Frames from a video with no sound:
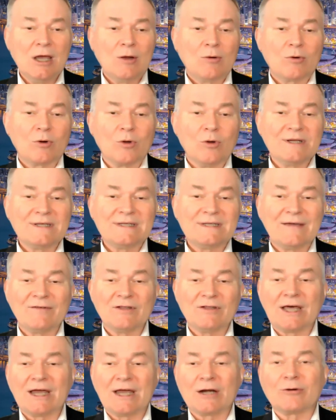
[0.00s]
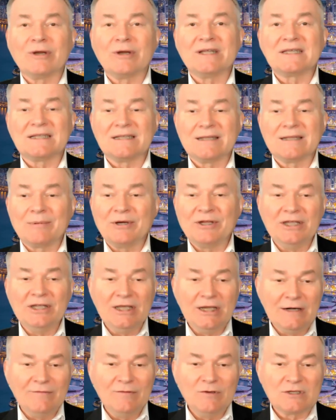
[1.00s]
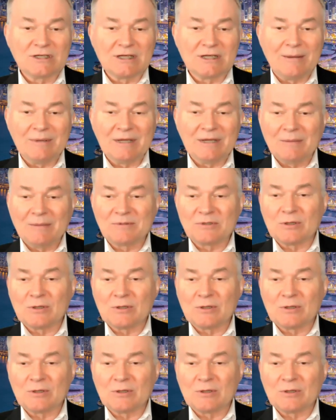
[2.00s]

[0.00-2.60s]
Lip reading: We're going to have a lot of great celebrity interviews coming up,